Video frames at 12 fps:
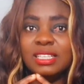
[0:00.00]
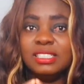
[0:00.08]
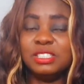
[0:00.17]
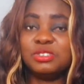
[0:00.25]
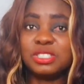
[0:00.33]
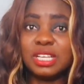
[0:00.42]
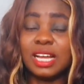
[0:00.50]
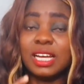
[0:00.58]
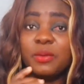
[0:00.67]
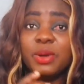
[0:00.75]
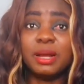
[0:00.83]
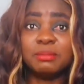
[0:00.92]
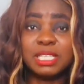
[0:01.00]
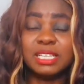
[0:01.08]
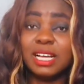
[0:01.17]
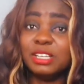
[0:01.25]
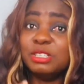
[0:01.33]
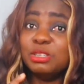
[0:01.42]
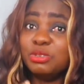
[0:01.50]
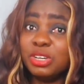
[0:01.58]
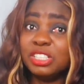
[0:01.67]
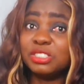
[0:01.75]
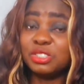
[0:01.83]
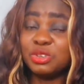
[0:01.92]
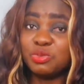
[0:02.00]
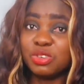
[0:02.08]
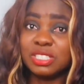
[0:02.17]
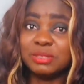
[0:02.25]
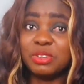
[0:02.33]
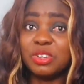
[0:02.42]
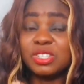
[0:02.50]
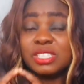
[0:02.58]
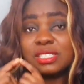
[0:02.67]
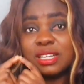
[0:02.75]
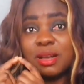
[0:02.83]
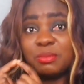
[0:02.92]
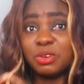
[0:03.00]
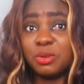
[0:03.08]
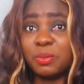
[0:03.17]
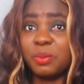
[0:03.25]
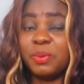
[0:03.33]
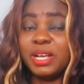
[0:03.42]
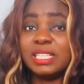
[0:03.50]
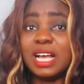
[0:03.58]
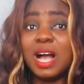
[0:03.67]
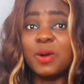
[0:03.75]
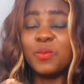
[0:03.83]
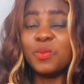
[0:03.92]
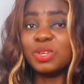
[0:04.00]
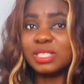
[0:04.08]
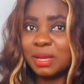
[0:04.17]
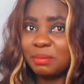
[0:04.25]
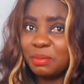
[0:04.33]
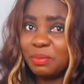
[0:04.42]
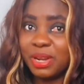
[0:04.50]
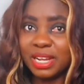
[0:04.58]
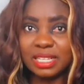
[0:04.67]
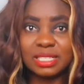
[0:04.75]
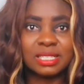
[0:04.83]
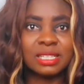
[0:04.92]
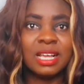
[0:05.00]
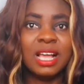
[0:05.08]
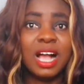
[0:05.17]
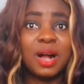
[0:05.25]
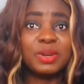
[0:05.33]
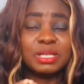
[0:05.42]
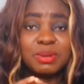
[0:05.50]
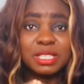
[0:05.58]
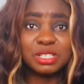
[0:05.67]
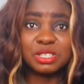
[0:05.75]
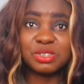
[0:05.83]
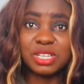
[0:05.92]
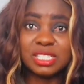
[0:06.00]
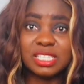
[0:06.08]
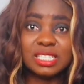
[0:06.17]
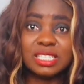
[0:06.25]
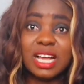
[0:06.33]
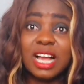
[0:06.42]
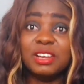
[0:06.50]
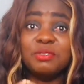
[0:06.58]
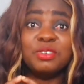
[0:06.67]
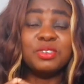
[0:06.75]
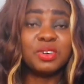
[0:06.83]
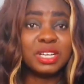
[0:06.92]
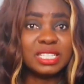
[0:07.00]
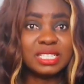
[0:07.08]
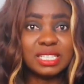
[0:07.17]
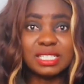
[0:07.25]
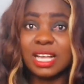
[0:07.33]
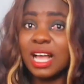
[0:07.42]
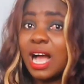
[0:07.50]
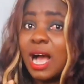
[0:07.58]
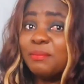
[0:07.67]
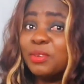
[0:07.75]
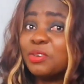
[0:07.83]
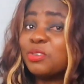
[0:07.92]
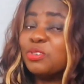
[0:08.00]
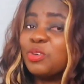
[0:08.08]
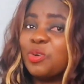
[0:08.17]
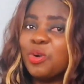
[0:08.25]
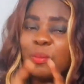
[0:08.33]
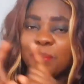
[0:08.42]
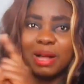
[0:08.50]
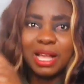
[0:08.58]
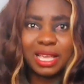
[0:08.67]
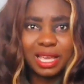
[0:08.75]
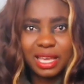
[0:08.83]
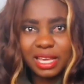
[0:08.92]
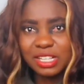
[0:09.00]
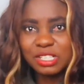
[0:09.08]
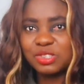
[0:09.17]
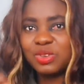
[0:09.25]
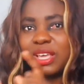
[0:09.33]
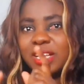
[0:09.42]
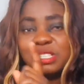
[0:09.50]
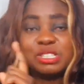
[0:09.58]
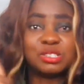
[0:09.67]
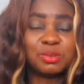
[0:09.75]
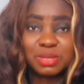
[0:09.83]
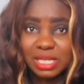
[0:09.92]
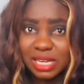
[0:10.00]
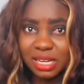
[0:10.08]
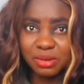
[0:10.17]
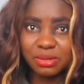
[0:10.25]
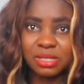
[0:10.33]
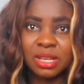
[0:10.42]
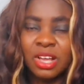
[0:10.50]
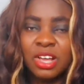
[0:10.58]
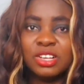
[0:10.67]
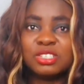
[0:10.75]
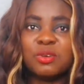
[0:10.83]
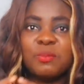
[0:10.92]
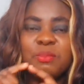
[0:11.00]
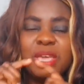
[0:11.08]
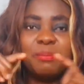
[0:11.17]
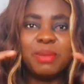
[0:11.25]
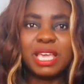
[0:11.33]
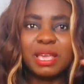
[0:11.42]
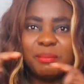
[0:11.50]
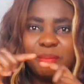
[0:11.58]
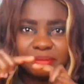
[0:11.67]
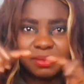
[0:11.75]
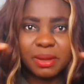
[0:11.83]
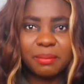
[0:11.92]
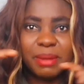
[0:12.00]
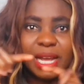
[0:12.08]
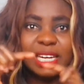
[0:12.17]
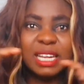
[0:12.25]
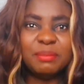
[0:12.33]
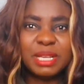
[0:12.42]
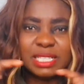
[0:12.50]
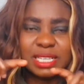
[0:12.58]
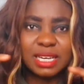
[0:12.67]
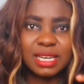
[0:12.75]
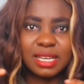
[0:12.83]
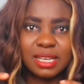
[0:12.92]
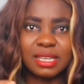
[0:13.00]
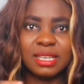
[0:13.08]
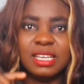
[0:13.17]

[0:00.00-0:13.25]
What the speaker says: the truth, and then when I'm saying, are you really sure you want it? Because I'm going to prepare it. And once I prepare it, I'll expect you to eat it. And if you don't eat it, I'm not going to go back again to get you something else. So me making my limits clear